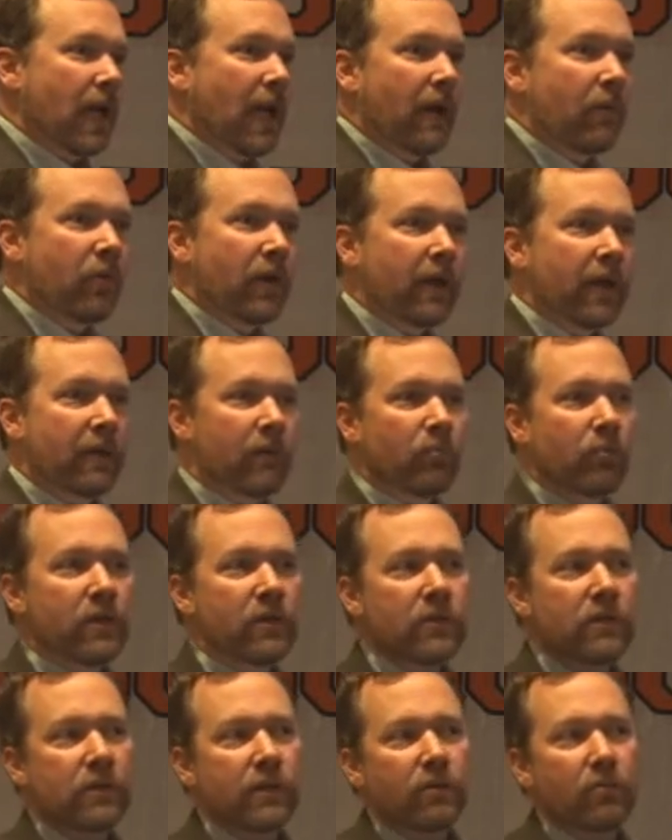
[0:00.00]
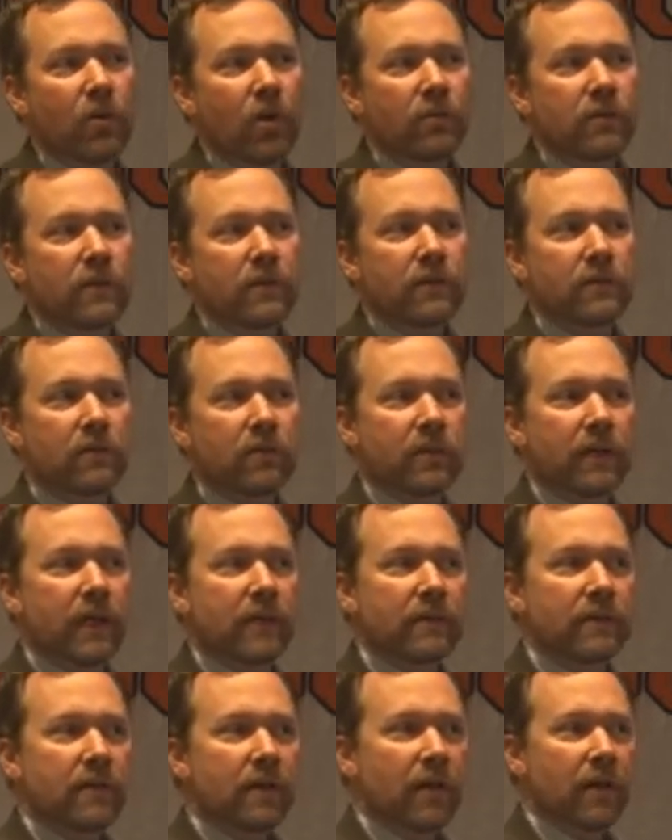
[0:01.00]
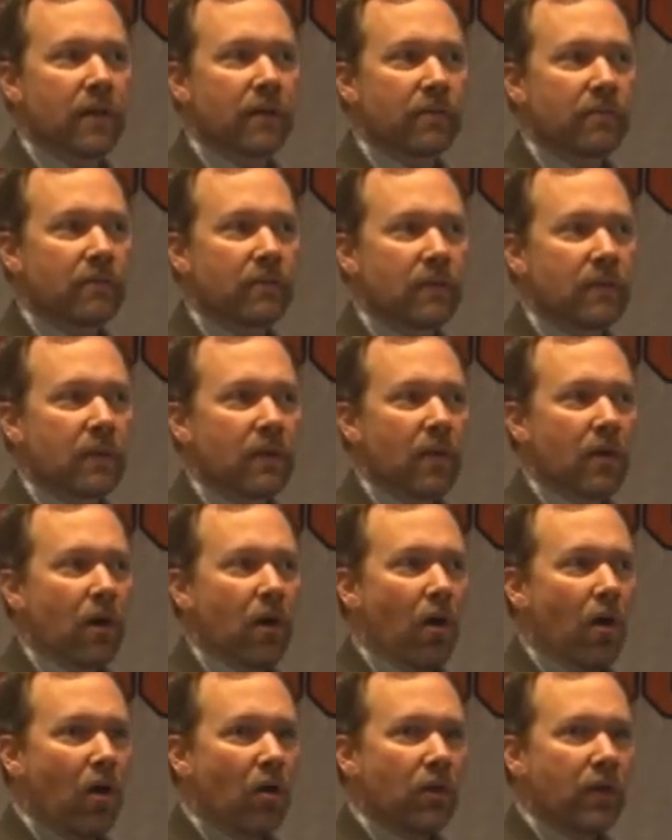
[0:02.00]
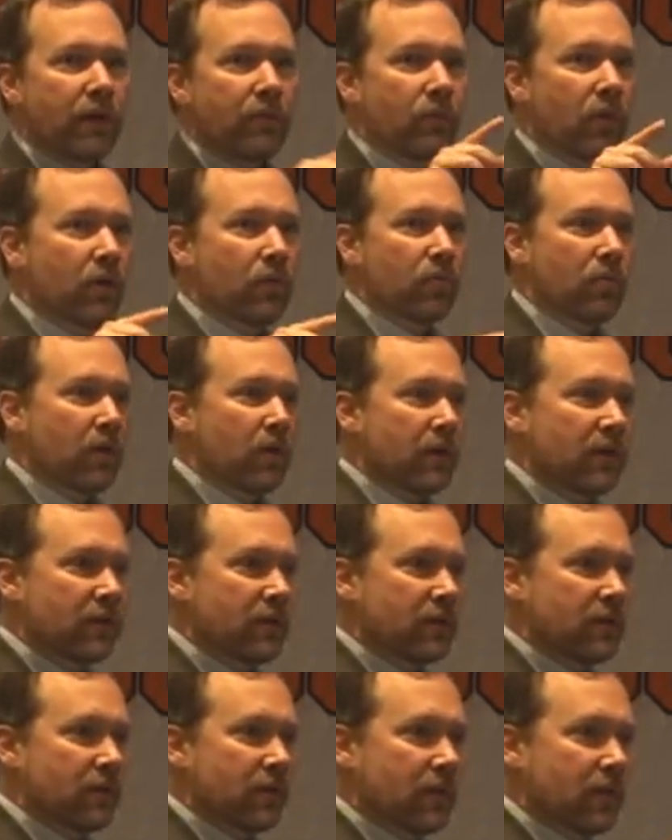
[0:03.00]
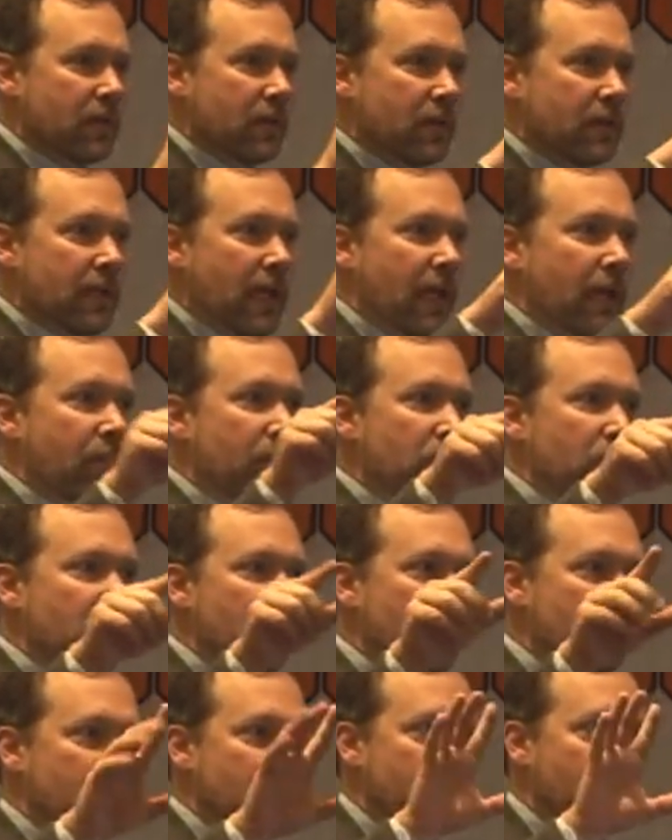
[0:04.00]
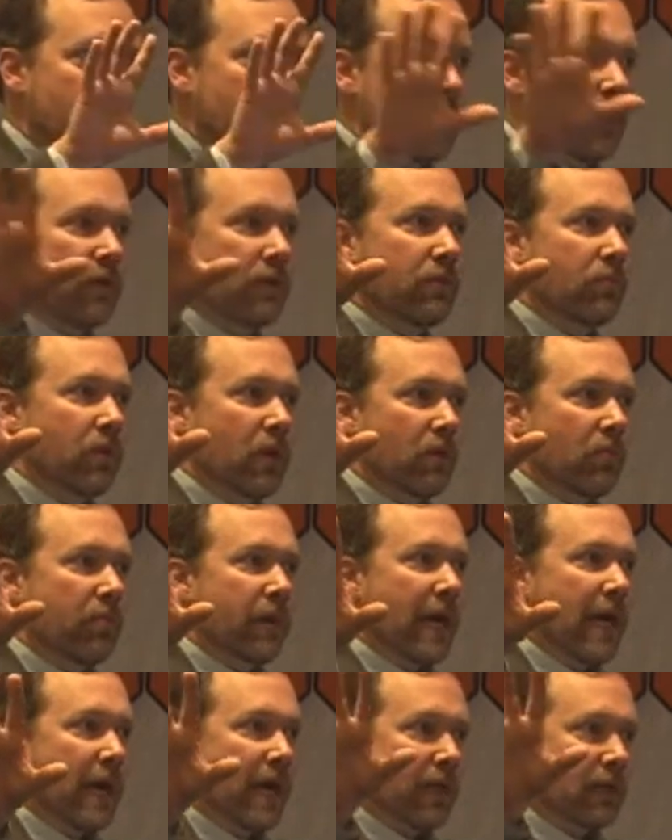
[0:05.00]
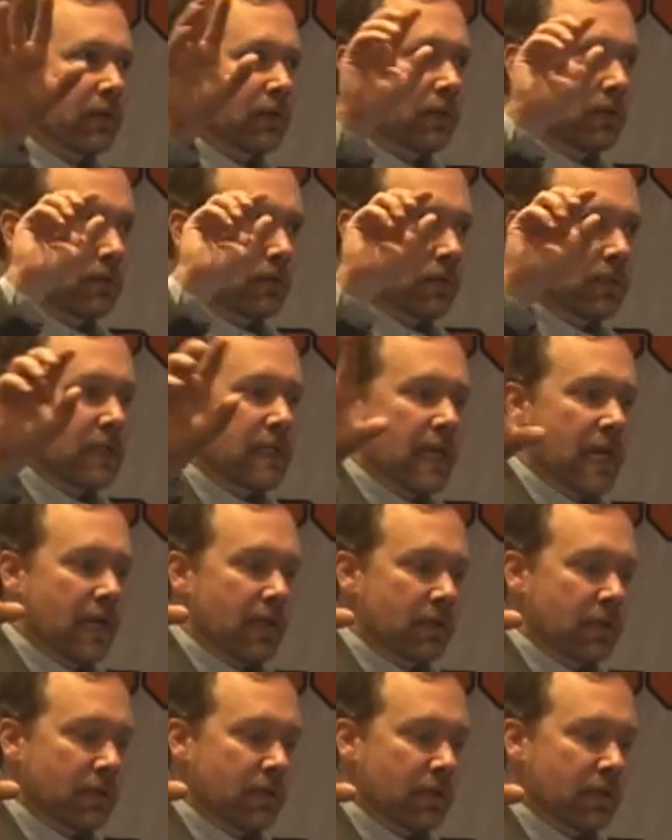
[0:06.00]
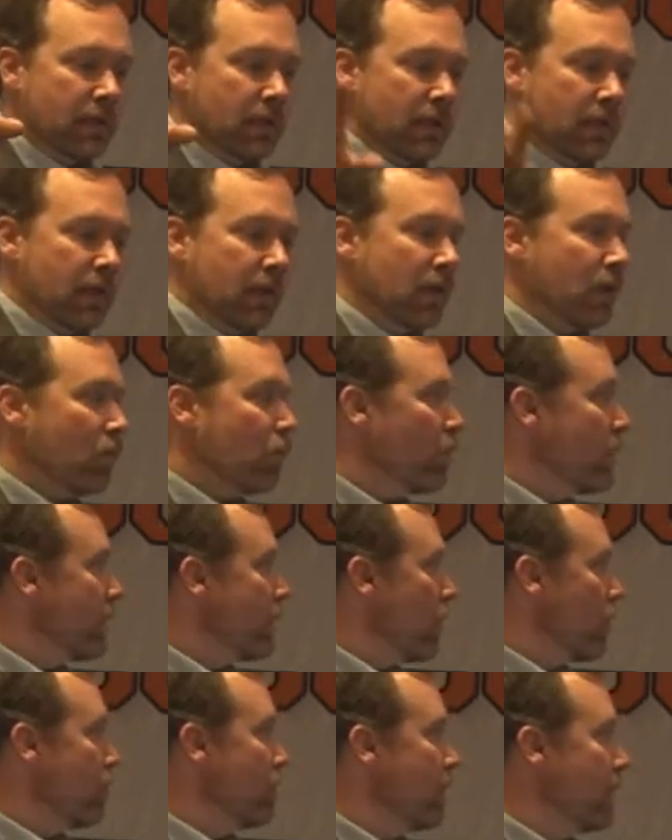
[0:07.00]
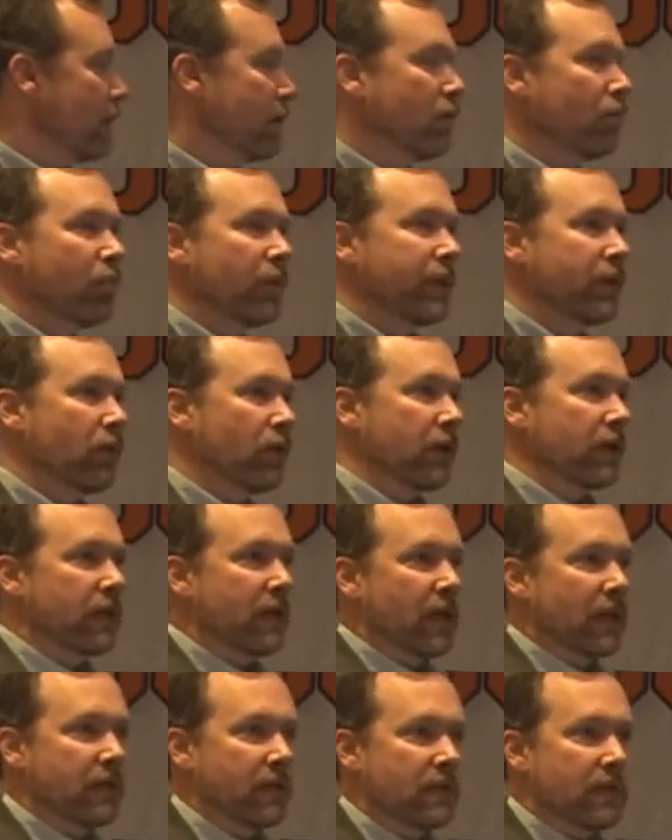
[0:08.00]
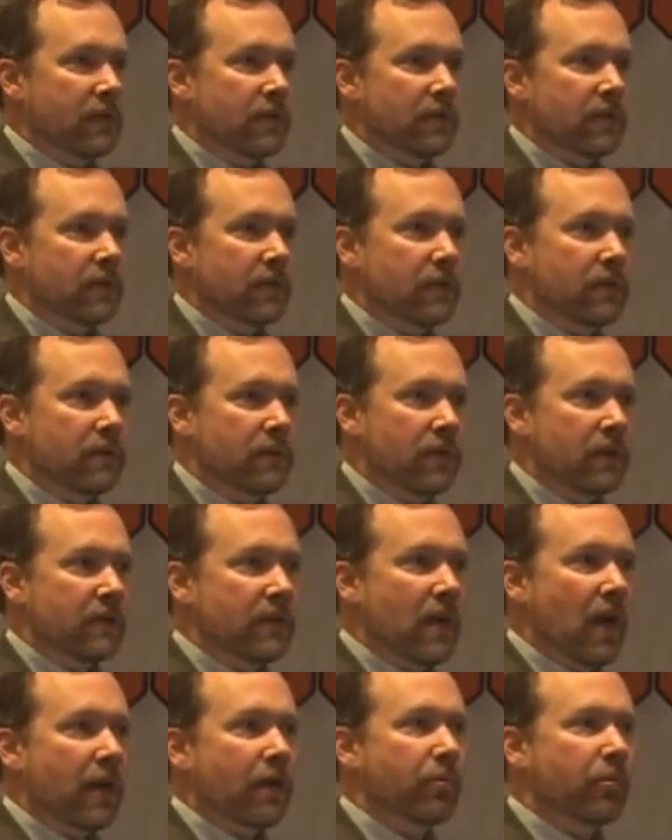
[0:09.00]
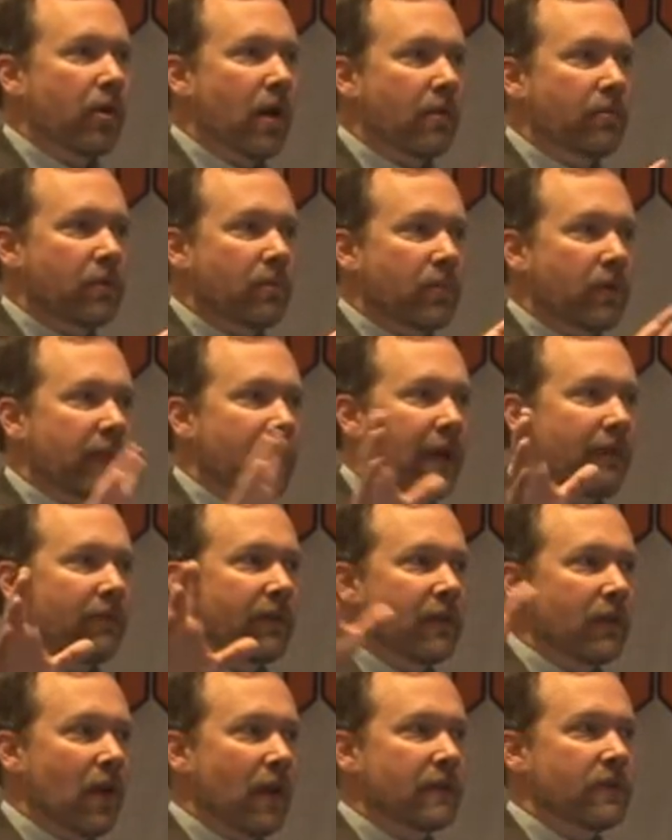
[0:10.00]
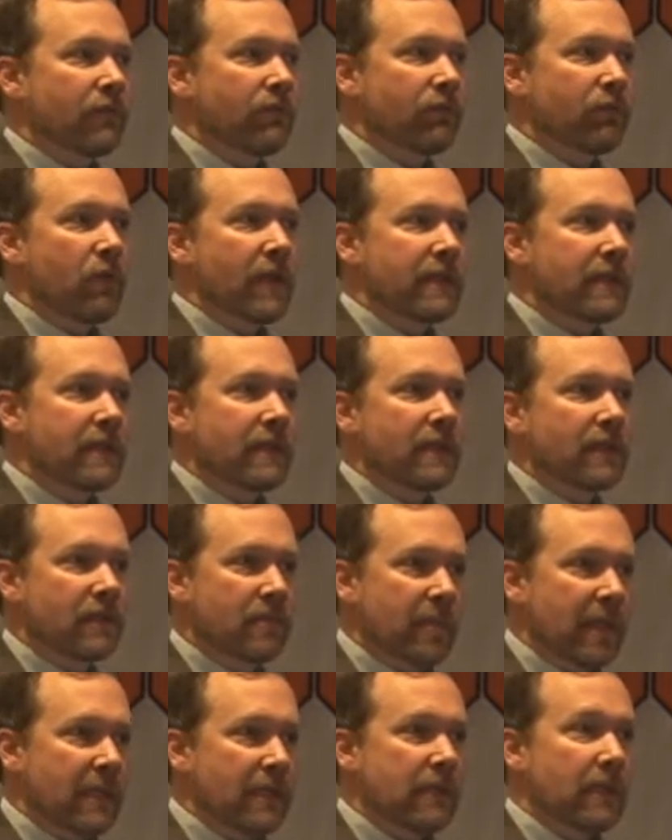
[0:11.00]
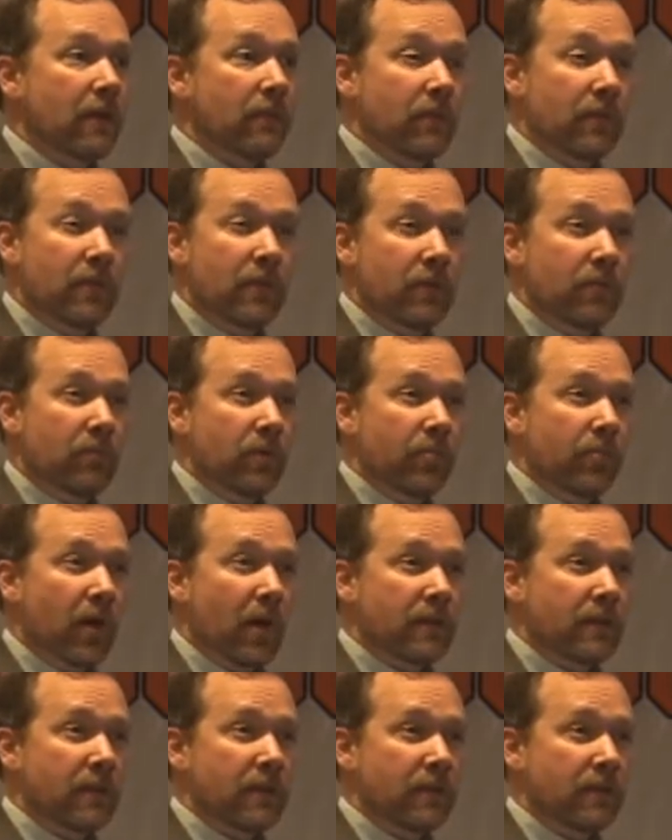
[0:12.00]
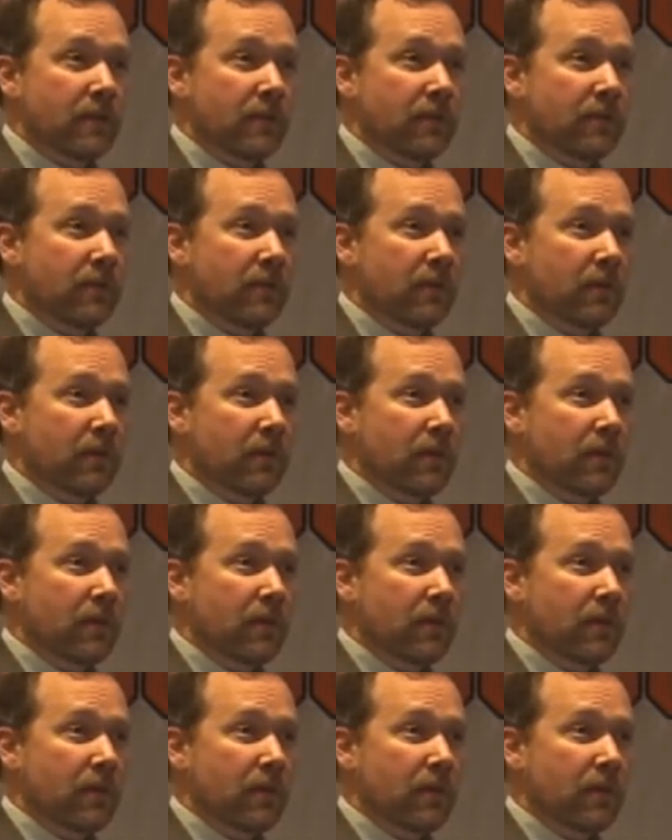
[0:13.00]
And when I originally wrote this on Ask Tom, all I wrote was the table looks very well packed, dense. We don't need to reorganize this. It's not a problem with having lots of wasted space out there that we're processing.